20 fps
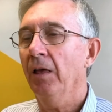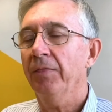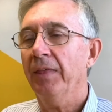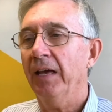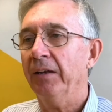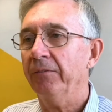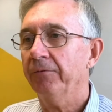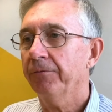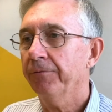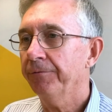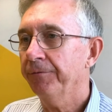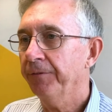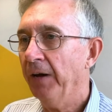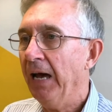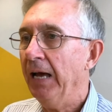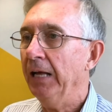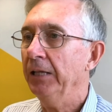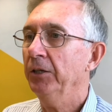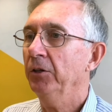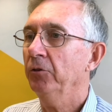That
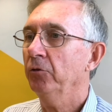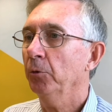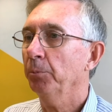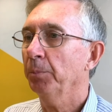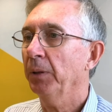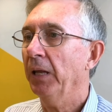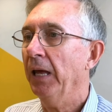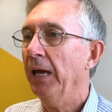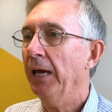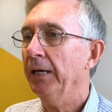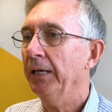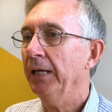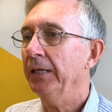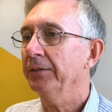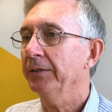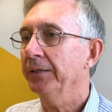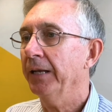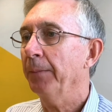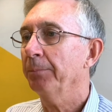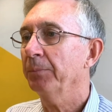failure to plan
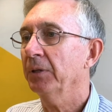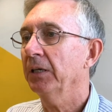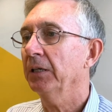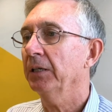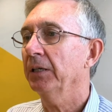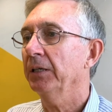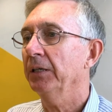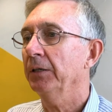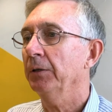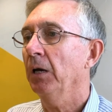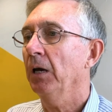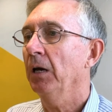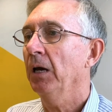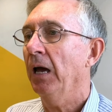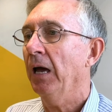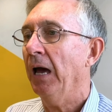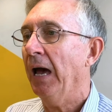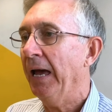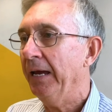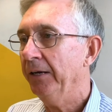ended up
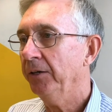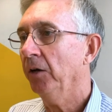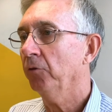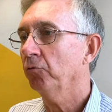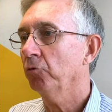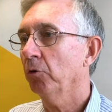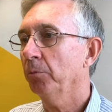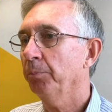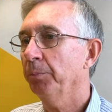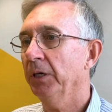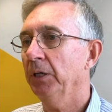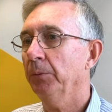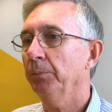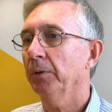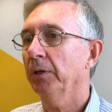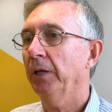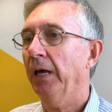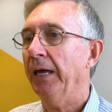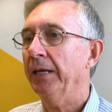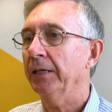killing 800
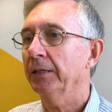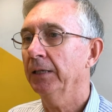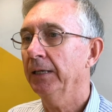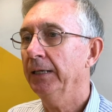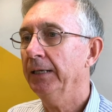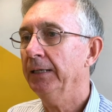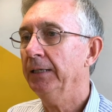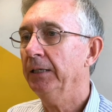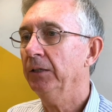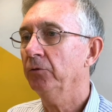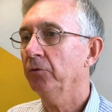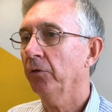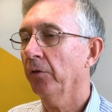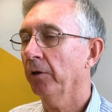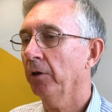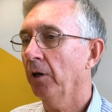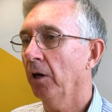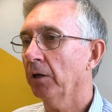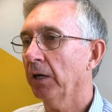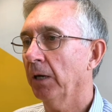people and leading to the
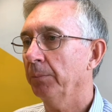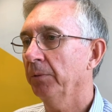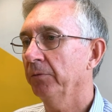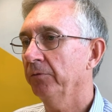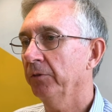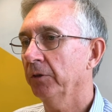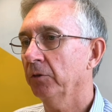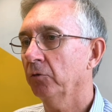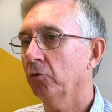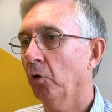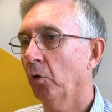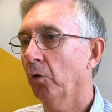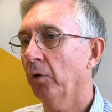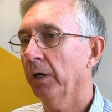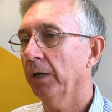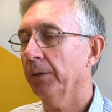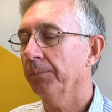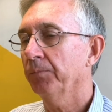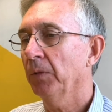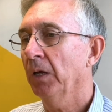lockup of
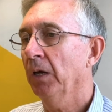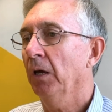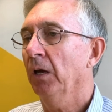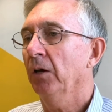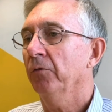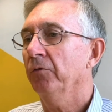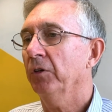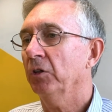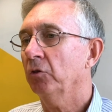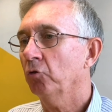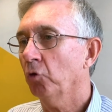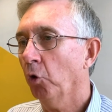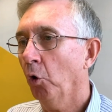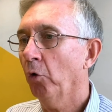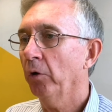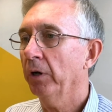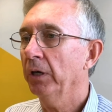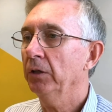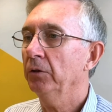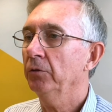Victoria.
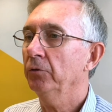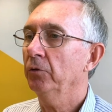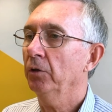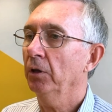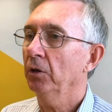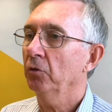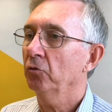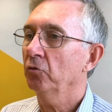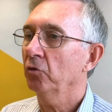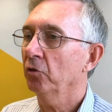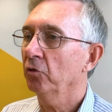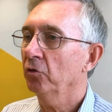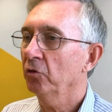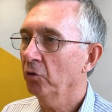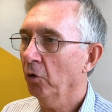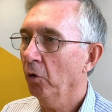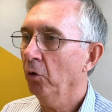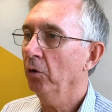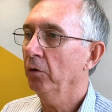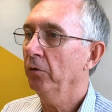Victorians
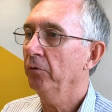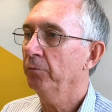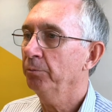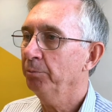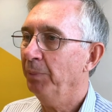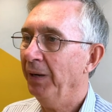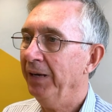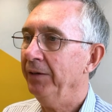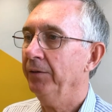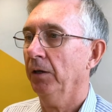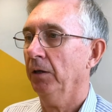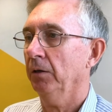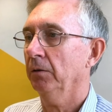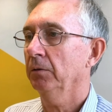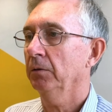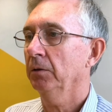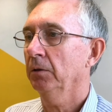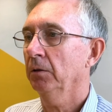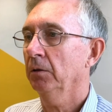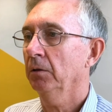deserve better,
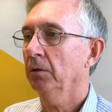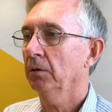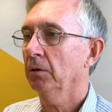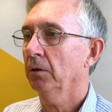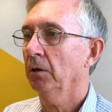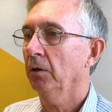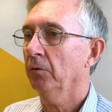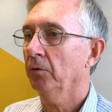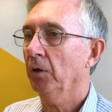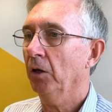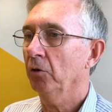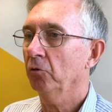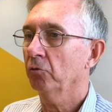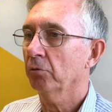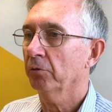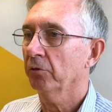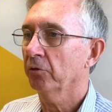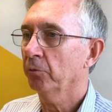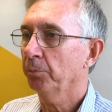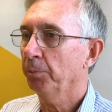and those
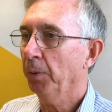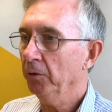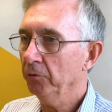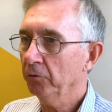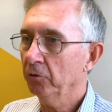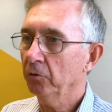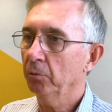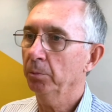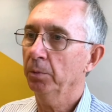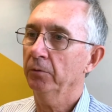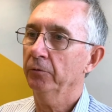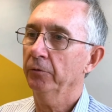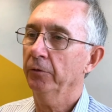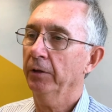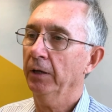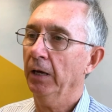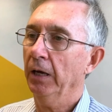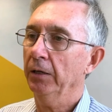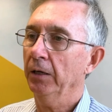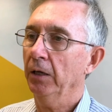responsible for
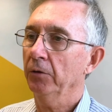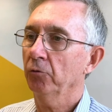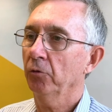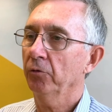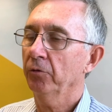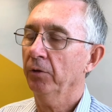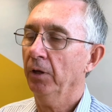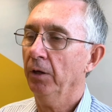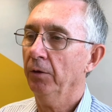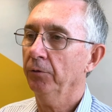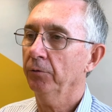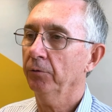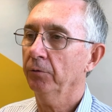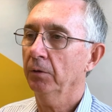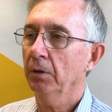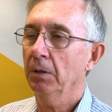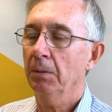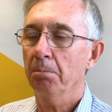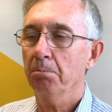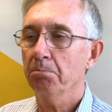the 800 deaths
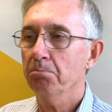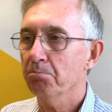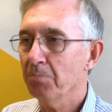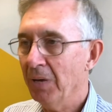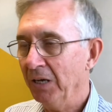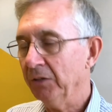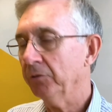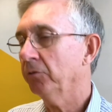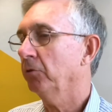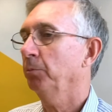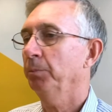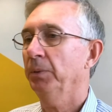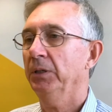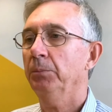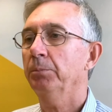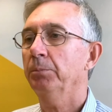must be